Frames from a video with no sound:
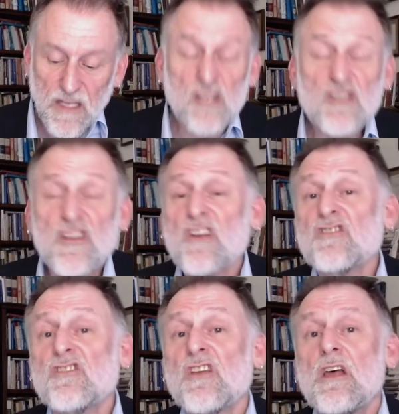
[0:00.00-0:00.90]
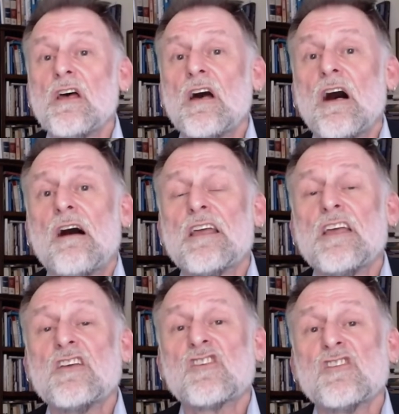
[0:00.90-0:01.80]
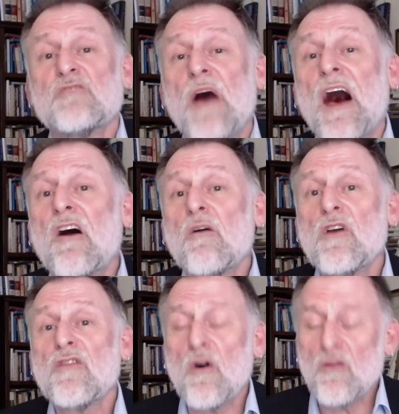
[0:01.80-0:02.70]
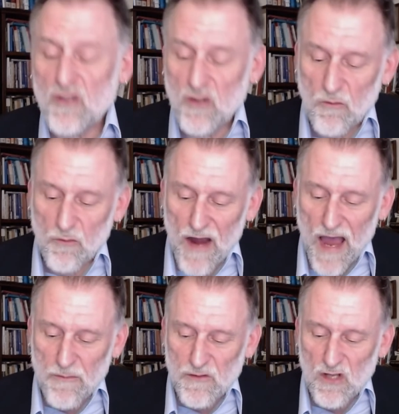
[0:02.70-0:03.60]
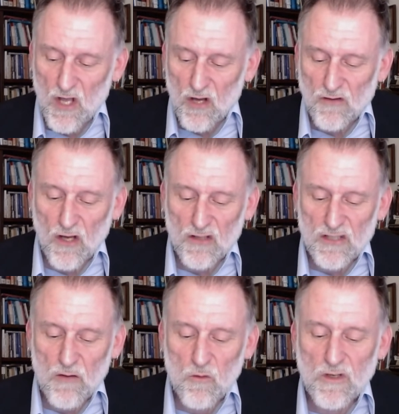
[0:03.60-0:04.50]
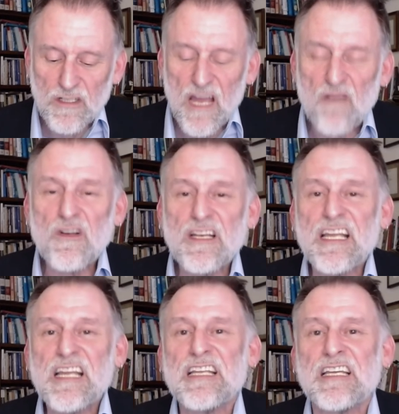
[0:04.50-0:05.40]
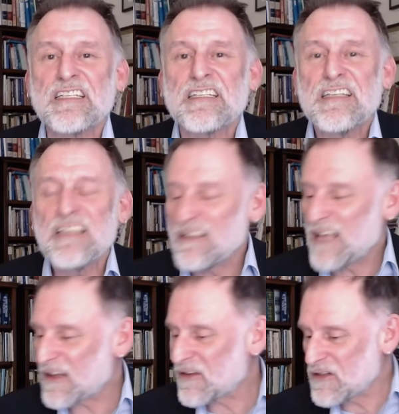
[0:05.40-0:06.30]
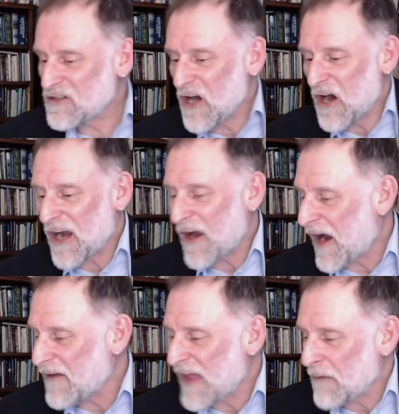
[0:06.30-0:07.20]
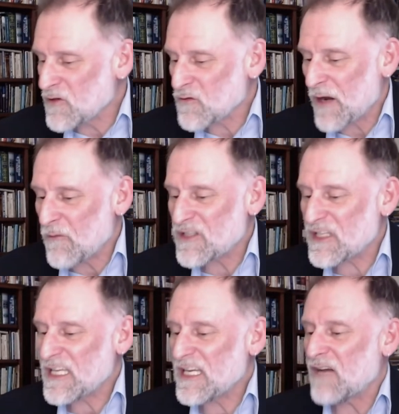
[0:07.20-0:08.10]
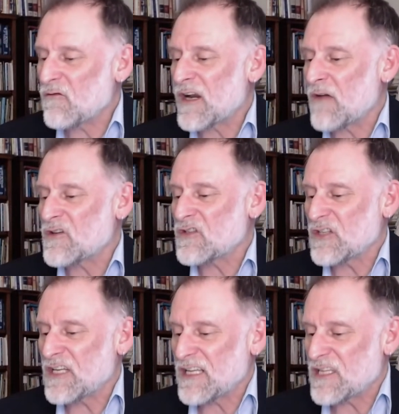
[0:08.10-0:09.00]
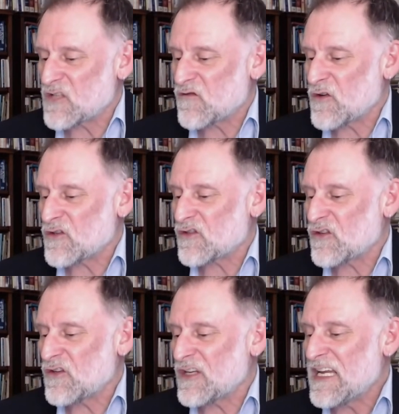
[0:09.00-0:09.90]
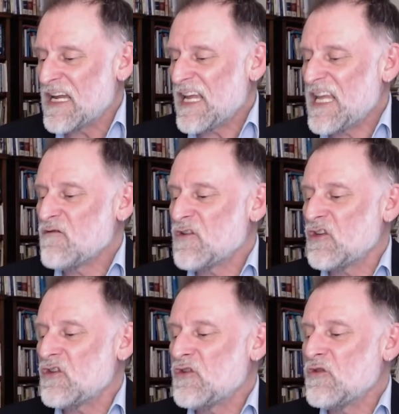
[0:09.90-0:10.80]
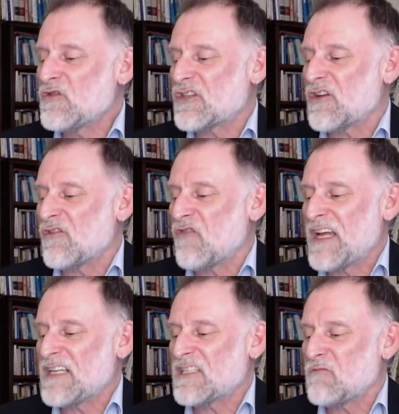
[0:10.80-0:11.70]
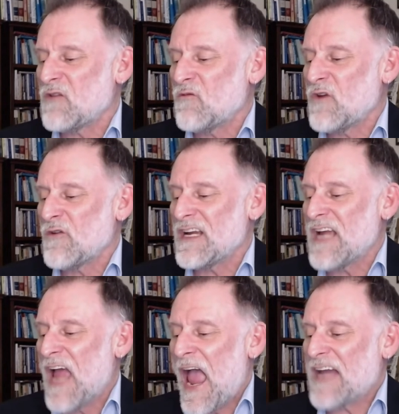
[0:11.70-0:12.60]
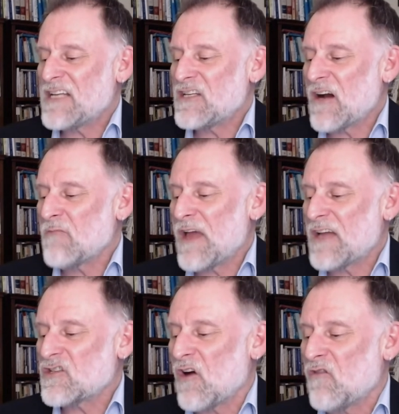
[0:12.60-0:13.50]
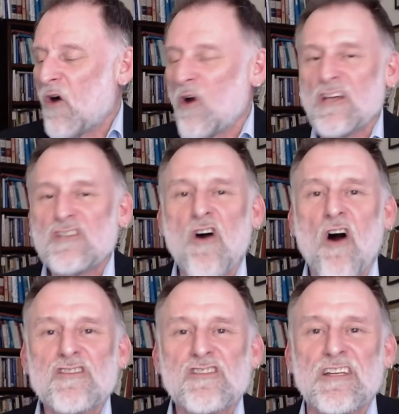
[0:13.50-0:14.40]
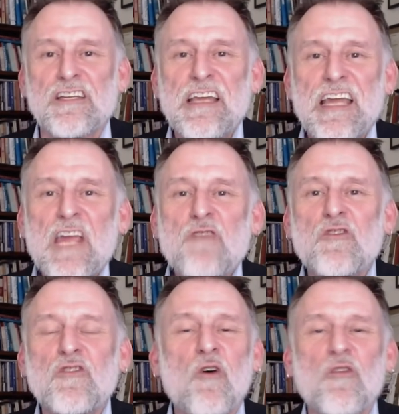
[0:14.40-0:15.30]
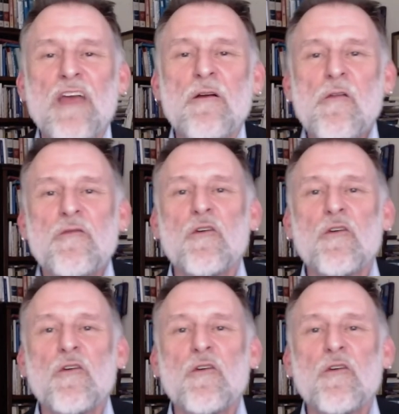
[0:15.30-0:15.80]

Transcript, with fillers: And he shares uh, his, his power with those who perhaps thought they wouldn't ever need it like the young. I, I, that was what I was thinking of when I was looking at this verse 30. Even youths shall faint and be weary, and young men shall fall exhausted, even though they